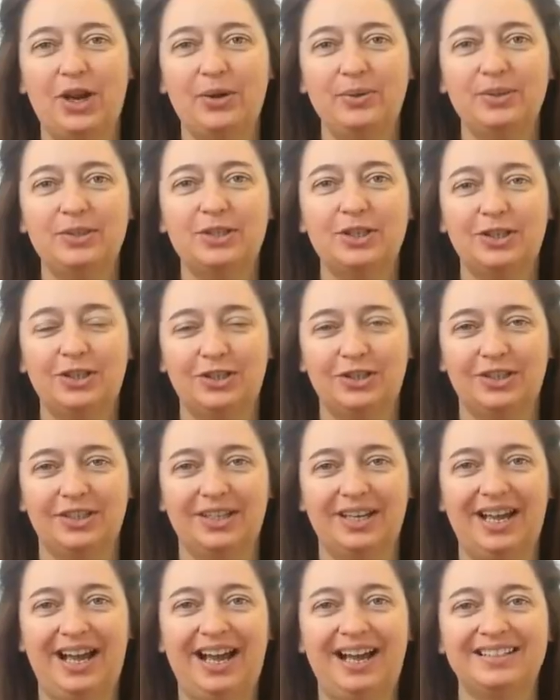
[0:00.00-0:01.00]
going to
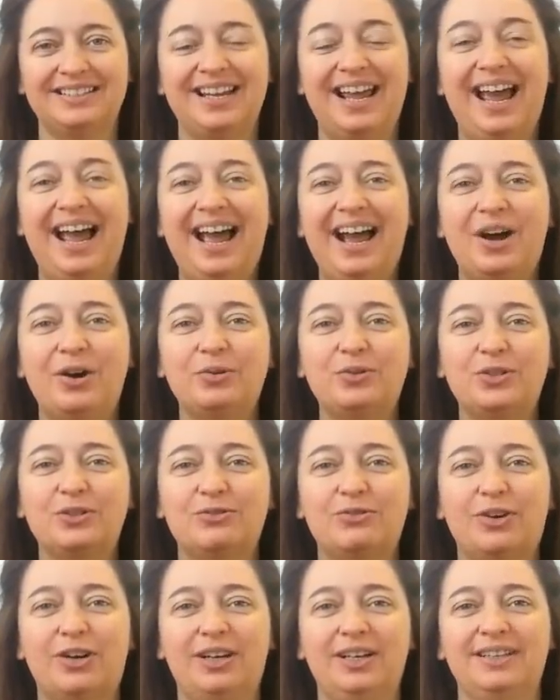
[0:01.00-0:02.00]
look at how to
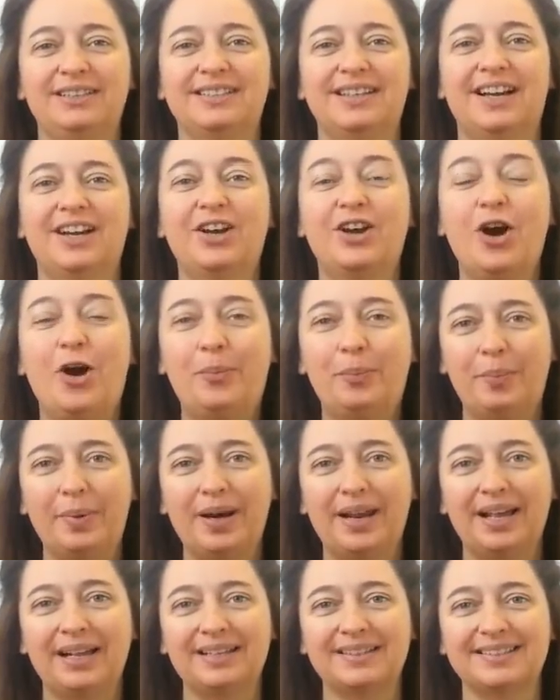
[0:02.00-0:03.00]
write a
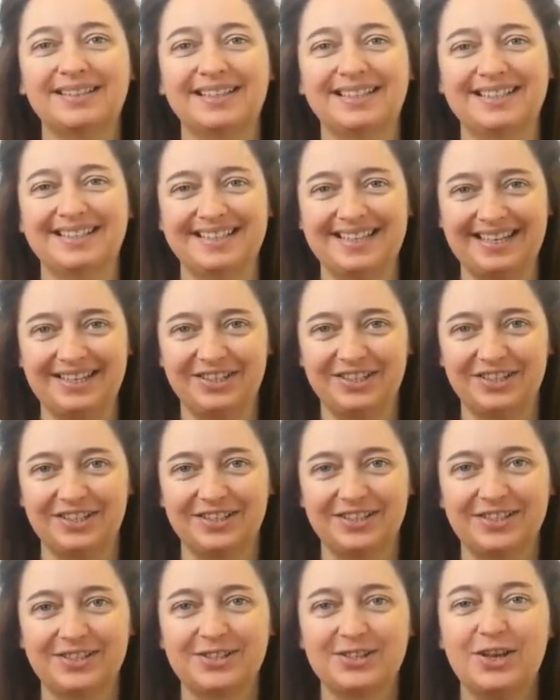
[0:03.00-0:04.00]
complex
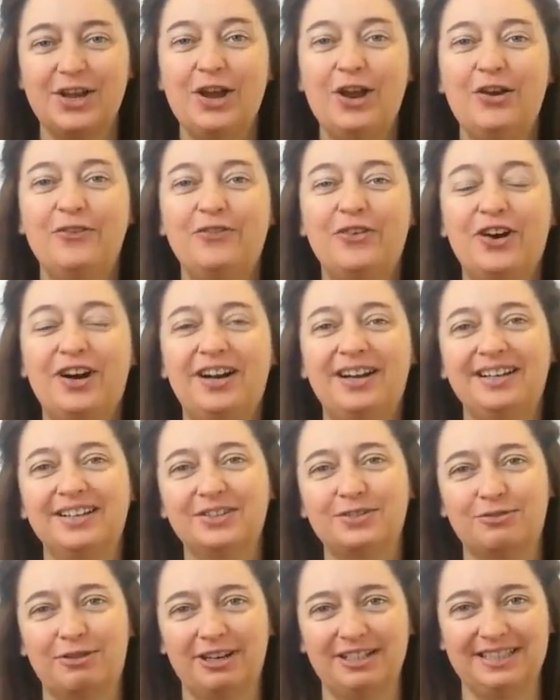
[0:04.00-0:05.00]
sentence for
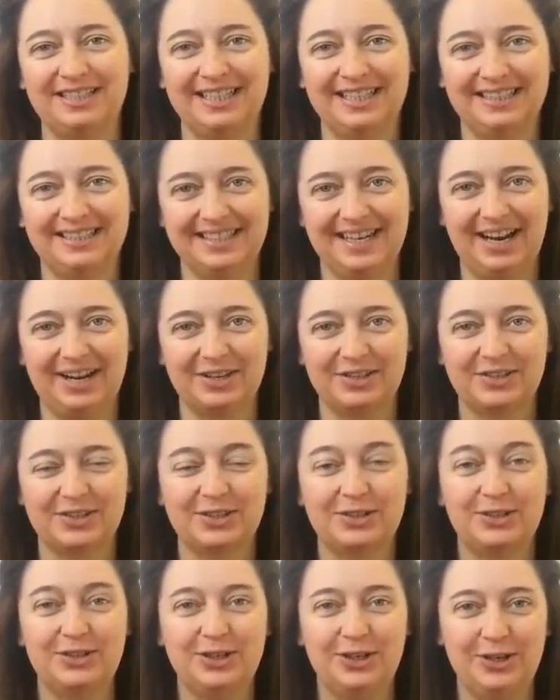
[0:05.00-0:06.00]
IELTS Writing
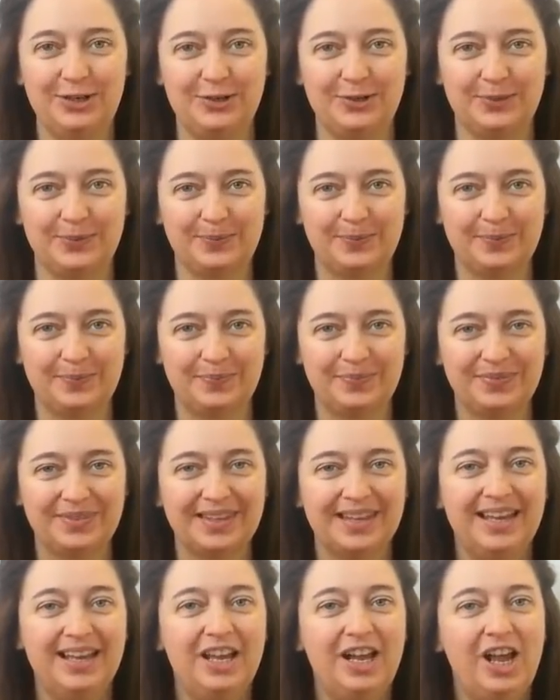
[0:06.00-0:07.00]
Task 2.
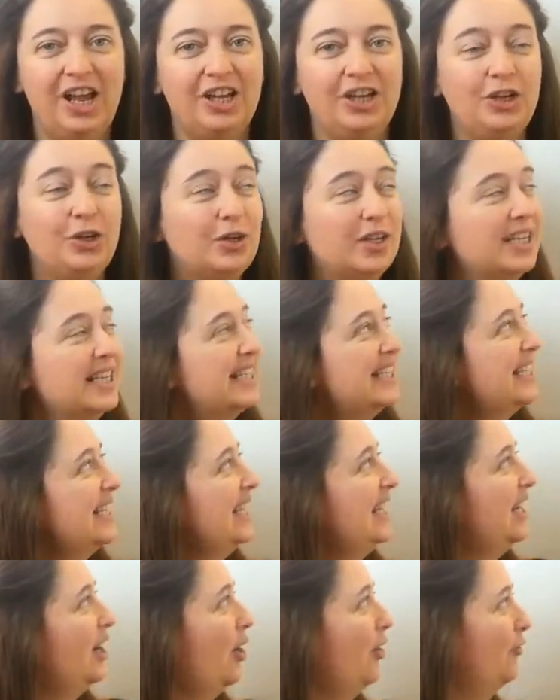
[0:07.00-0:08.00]
You can
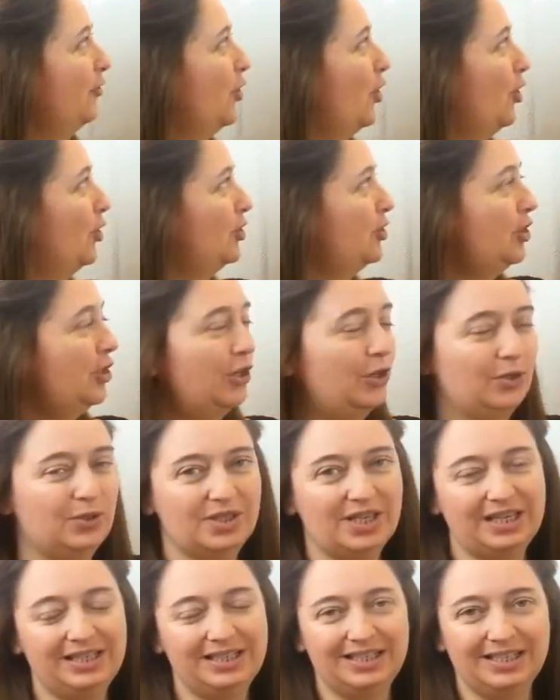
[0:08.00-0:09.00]
see I've got two
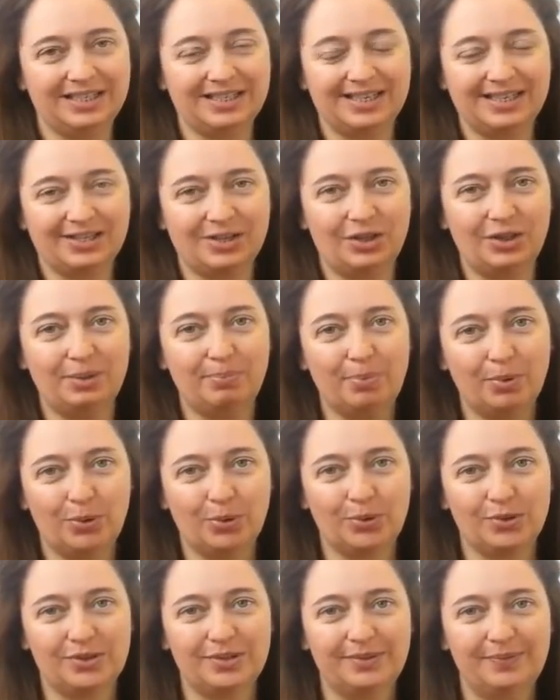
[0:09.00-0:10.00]
sentences on the
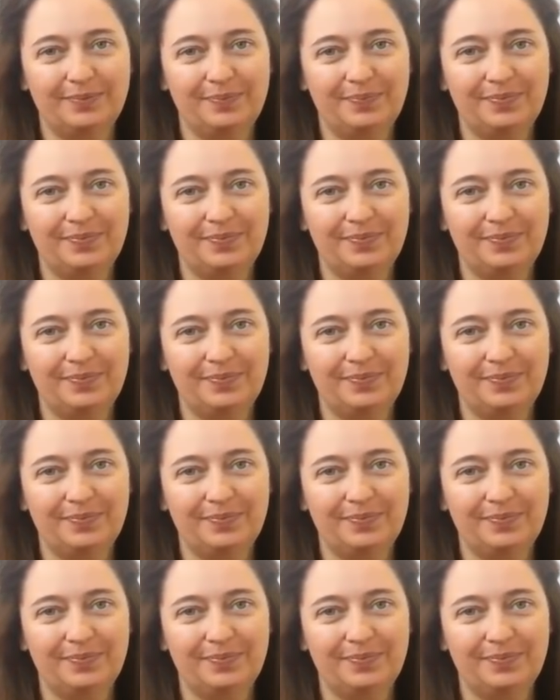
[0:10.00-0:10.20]
board.